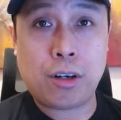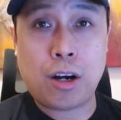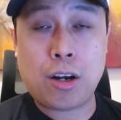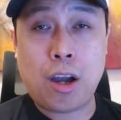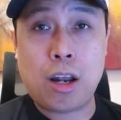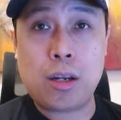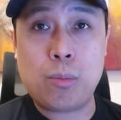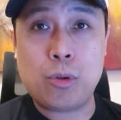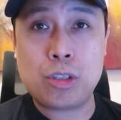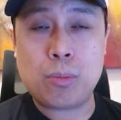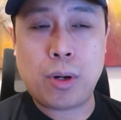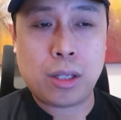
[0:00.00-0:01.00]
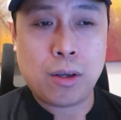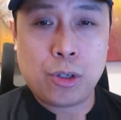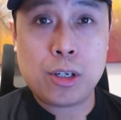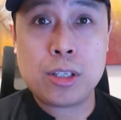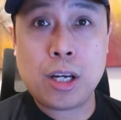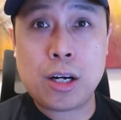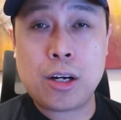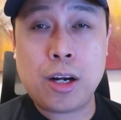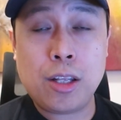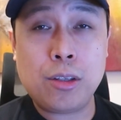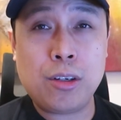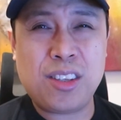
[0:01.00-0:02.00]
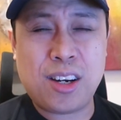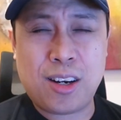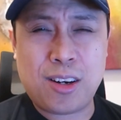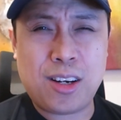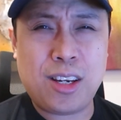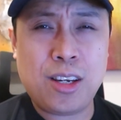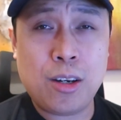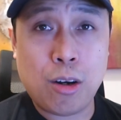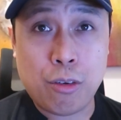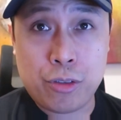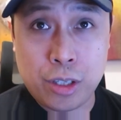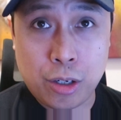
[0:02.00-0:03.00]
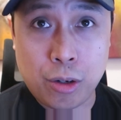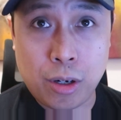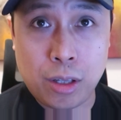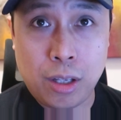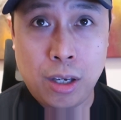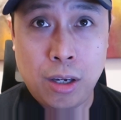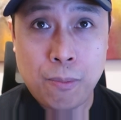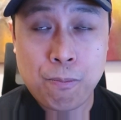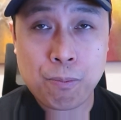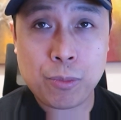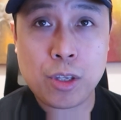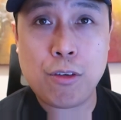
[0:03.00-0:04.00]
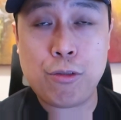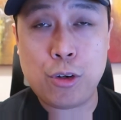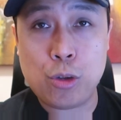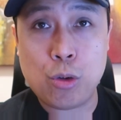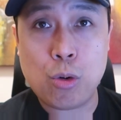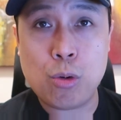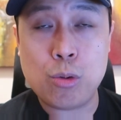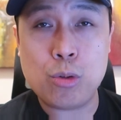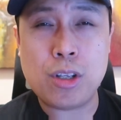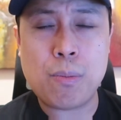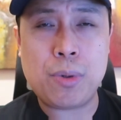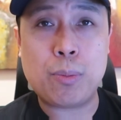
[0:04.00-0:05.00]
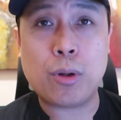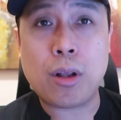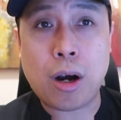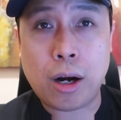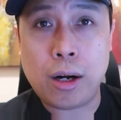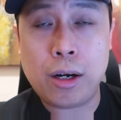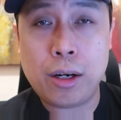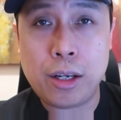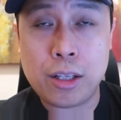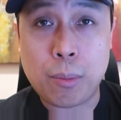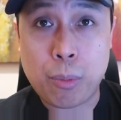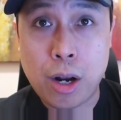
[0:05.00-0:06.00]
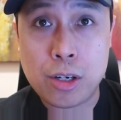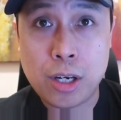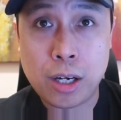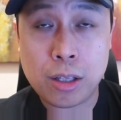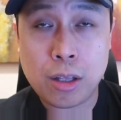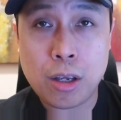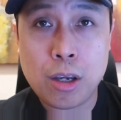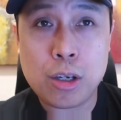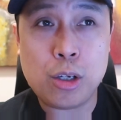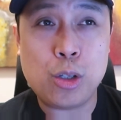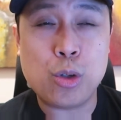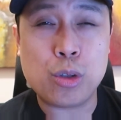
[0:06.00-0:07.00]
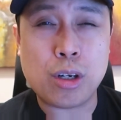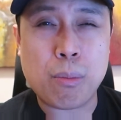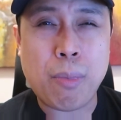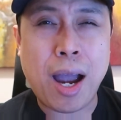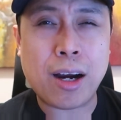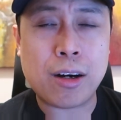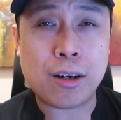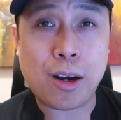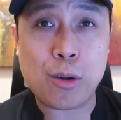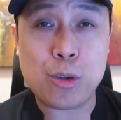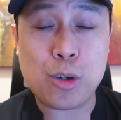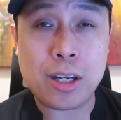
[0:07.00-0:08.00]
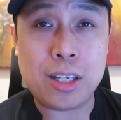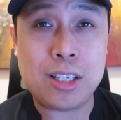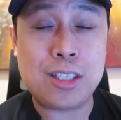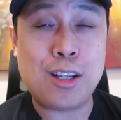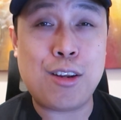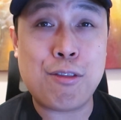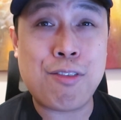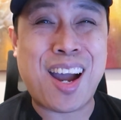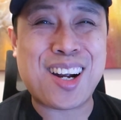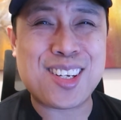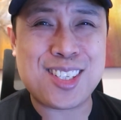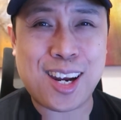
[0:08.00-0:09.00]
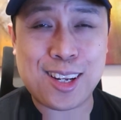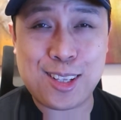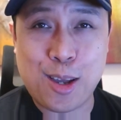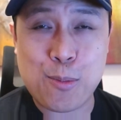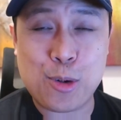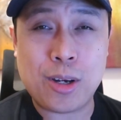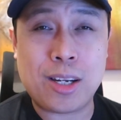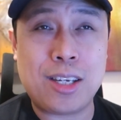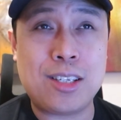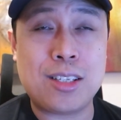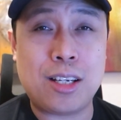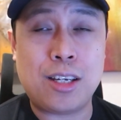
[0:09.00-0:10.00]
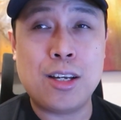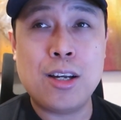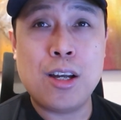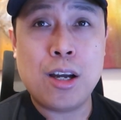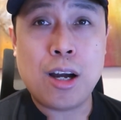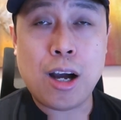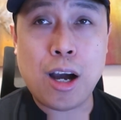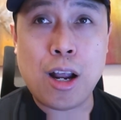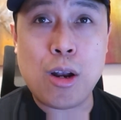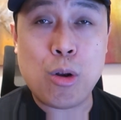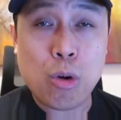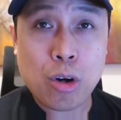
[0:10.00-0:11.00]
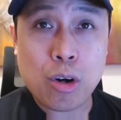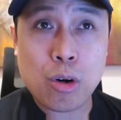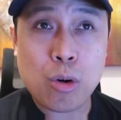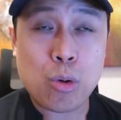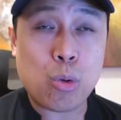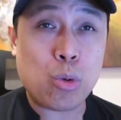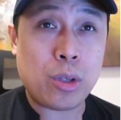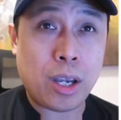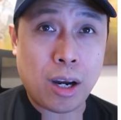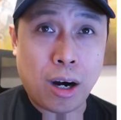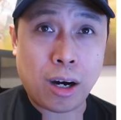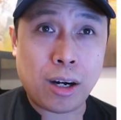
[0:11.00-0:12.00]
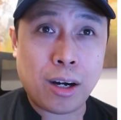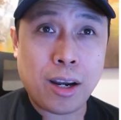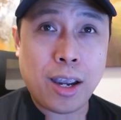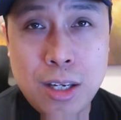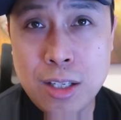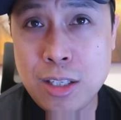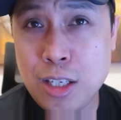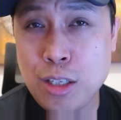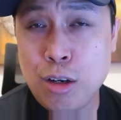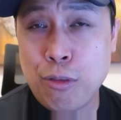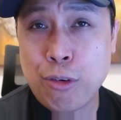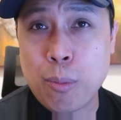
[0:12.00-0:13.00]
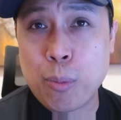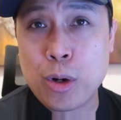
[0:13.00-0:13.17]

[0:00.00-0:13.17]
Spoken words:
they're anonymous, but there's a greater degree of security if you know who the people are in the project. You know their background, you can easily fact check them, you can easily look who they are. It's easier for a